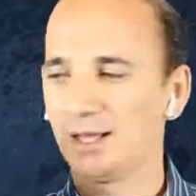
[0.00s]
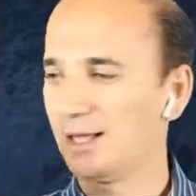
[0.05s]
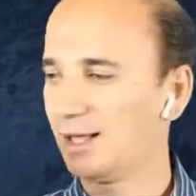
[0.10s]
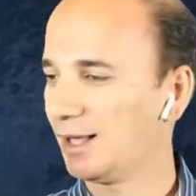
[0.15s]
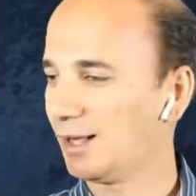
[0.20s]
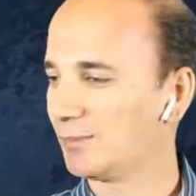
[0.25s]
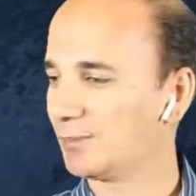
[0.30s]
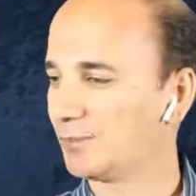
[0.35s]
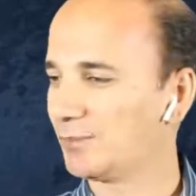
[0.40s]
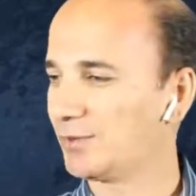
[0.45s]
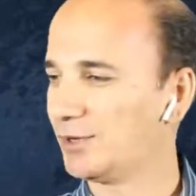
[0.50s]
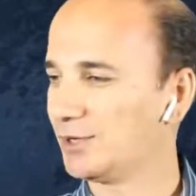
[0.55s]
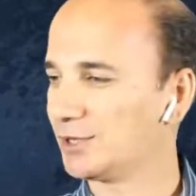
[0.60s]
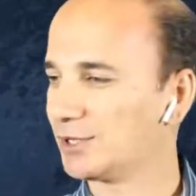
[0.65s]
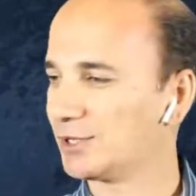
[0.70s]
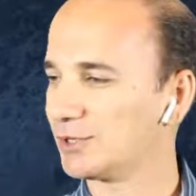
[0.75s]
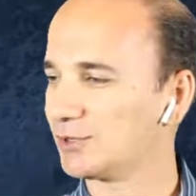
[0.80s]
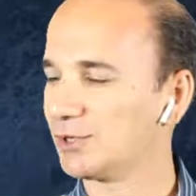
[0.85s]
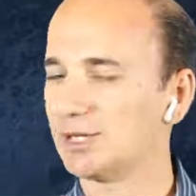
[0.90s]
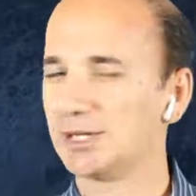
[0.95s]
And
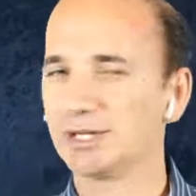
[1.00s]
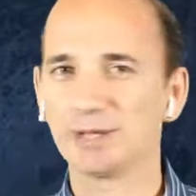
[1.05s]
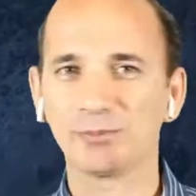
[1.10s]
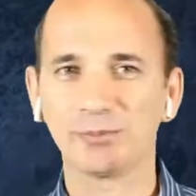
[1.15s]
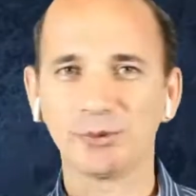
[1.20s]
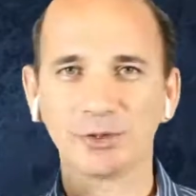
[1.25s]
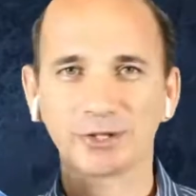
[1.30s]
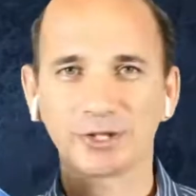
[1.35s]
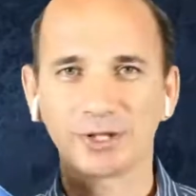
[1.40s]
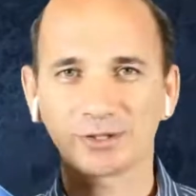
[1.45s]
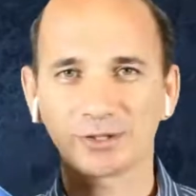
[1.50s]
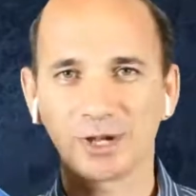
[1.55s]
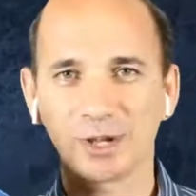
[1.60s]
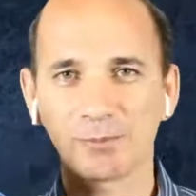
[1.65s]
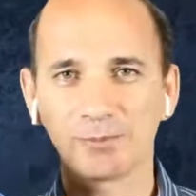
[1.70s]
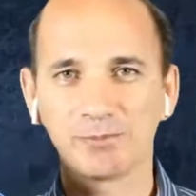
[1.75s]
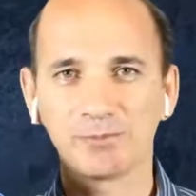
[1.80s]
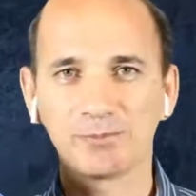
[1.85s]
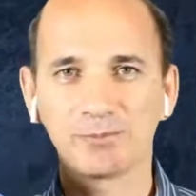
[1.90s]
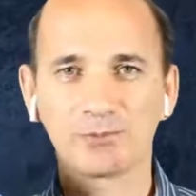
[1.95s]
this is really a book that
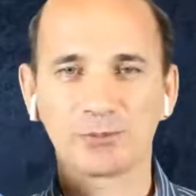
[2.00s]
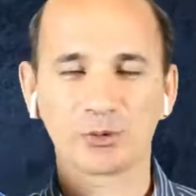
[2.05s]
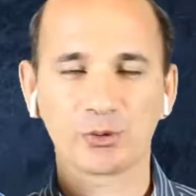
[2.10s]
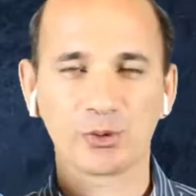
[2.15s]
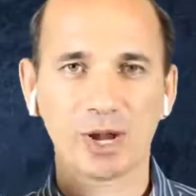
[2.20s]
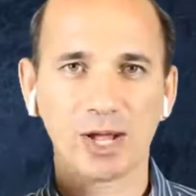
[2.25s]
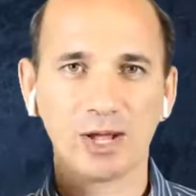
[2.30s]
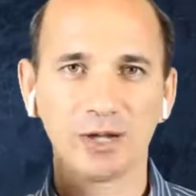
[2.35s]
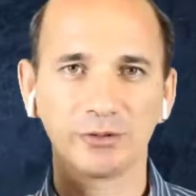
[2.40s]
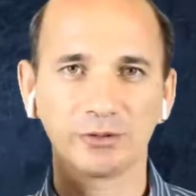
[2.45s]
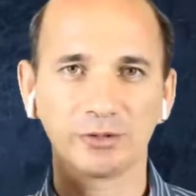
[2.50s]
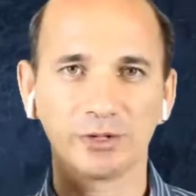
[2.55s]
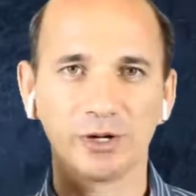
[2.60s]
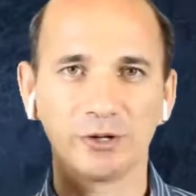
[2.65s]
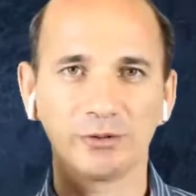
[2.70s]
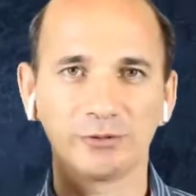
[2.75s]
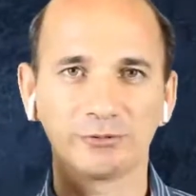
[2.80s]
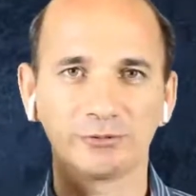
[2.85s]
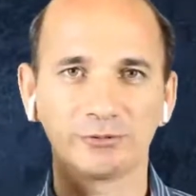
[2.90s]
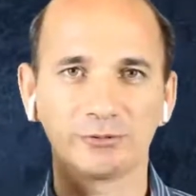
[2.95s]
I'm proud
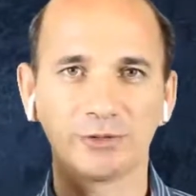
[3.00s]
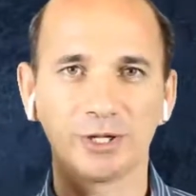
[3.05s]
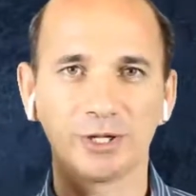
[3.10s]
of